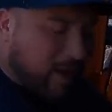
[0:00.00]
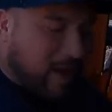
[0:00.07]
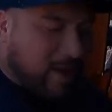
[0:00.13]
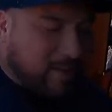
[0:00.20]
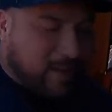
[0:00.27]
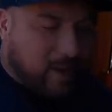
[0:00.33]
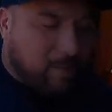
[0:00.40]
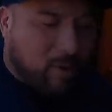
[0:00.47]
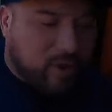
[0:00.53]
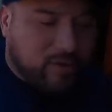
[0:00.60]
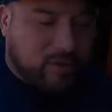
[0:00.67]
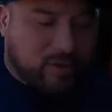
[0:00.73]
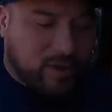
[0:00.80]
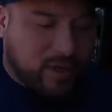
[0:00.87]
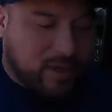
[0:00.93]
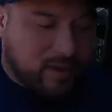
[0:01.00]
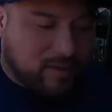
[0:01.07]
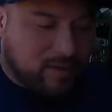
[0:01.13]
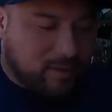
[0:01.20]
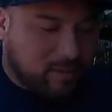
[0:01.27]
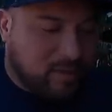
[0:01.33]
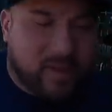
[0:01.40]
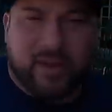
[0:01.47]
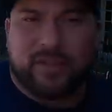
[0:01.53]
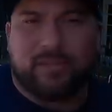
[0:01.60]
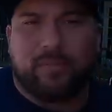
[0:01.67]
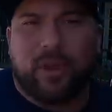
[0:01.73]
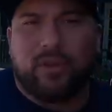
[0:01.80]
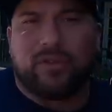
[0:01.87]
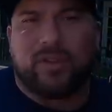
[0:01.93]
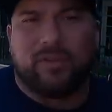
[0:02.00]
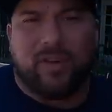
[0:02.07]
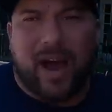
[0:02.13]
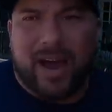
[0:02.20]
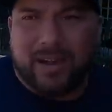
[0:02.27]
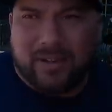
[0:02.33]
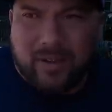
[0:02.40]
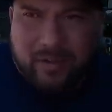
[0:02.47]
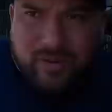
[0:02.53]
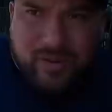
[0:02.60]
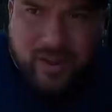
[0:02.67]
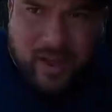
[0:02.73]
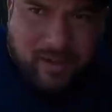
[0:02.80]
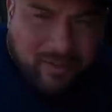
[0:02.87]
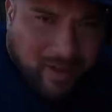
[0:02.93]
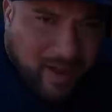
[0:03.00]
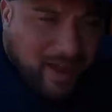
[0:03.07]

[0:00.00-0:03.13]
and then I'm also gonna hit some of the explosive ISO stuff.